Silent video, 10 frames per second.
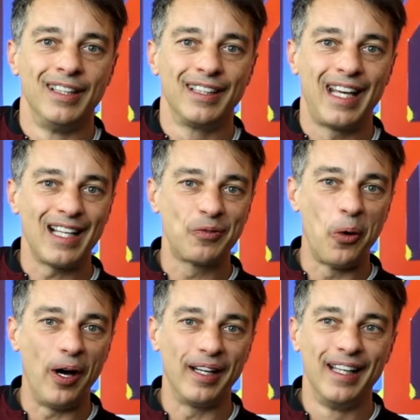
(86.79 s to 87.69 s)
Guess
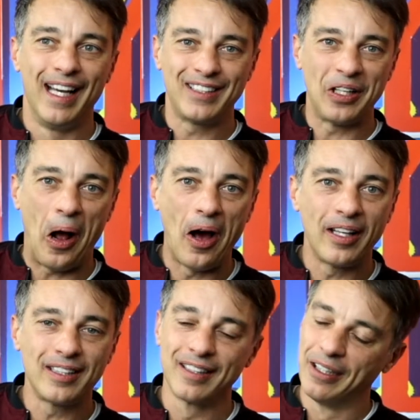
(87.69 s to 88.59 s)
what? As an
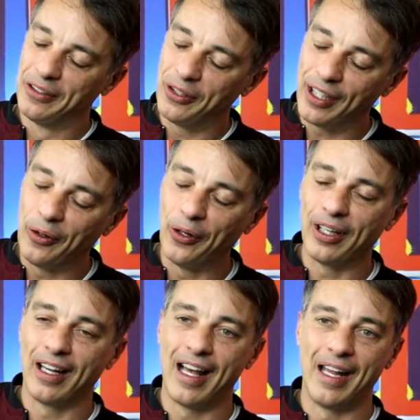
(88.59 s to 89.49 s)
artist, you get hurt
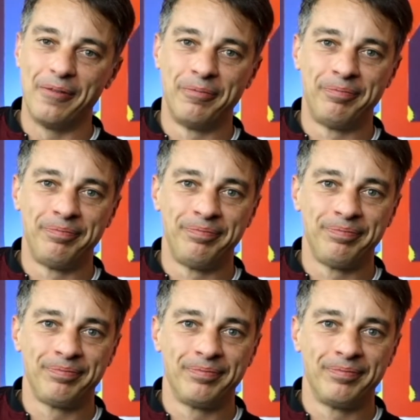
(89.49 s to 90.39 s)
a lot.
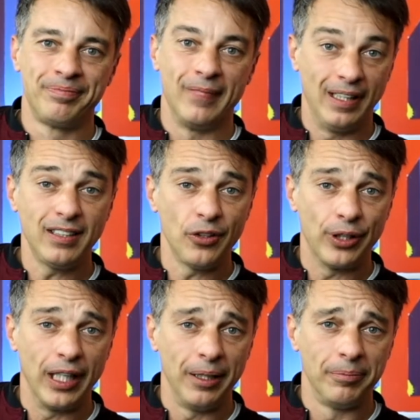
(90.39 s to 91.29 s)
And that's
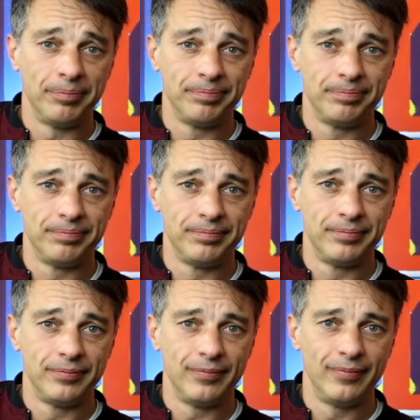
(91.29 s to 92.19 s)
okay.
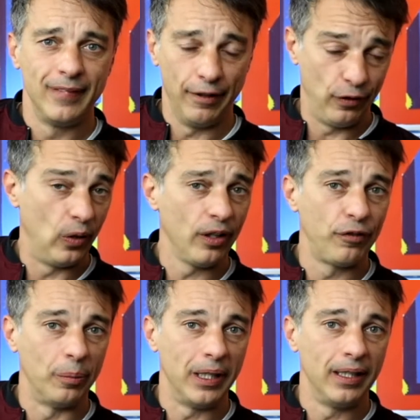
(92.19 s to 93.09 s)
If you learn
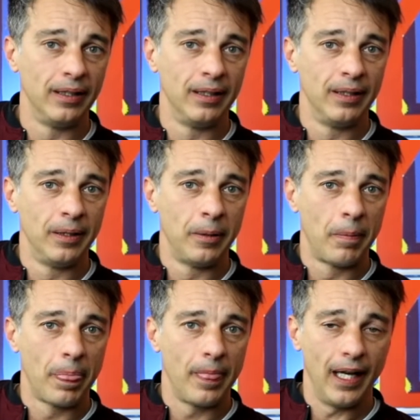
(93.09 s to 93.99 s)
from it,
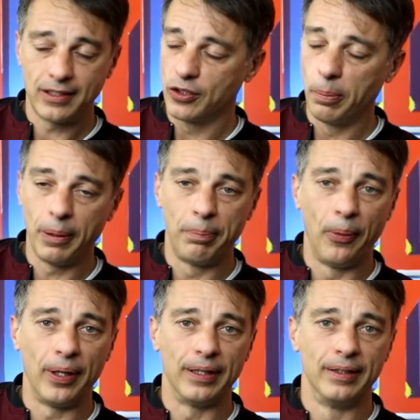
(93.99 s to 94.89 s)
that's super
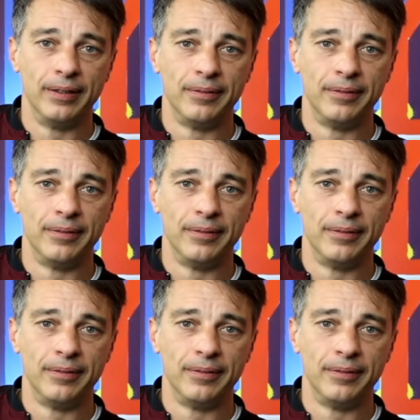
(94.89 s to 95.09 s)
important.